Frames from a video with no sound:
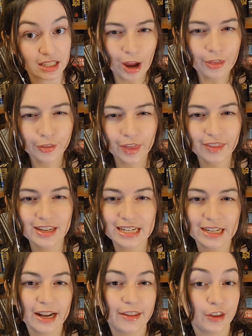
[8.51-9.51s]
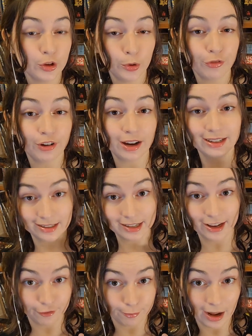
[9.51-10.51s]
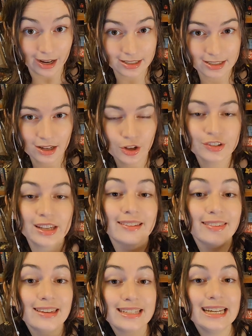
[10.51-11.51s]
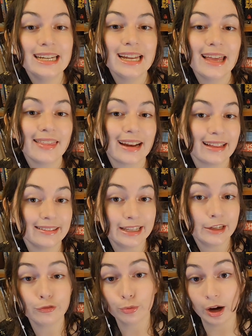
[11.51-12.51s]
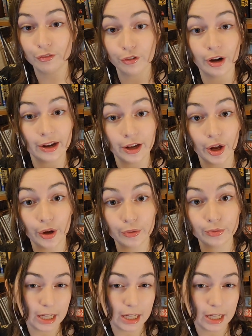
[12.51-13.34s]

Rather than the DNA that you would find inside of my cells, it's the DNA that I leave wherever I go.